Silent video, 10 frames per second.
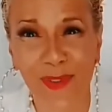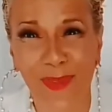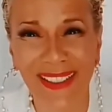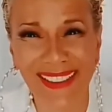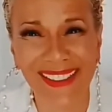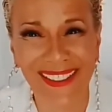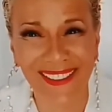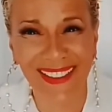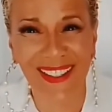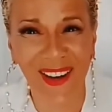What is
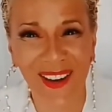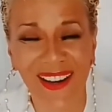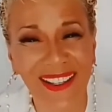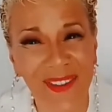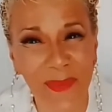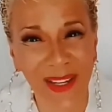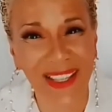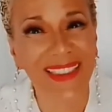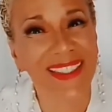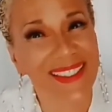going on
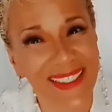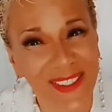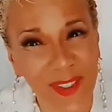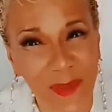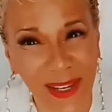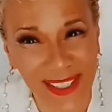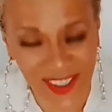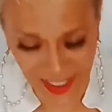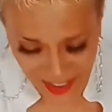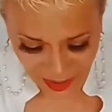with the
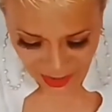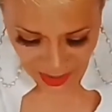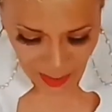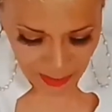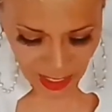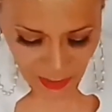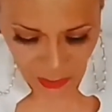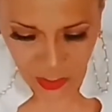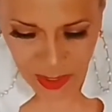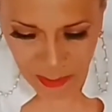situationship
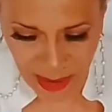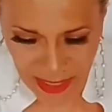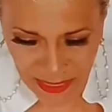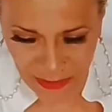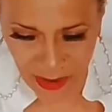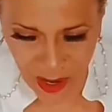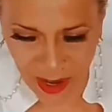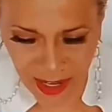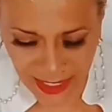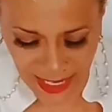for the month of
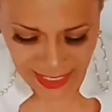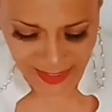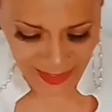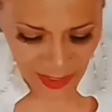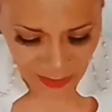August?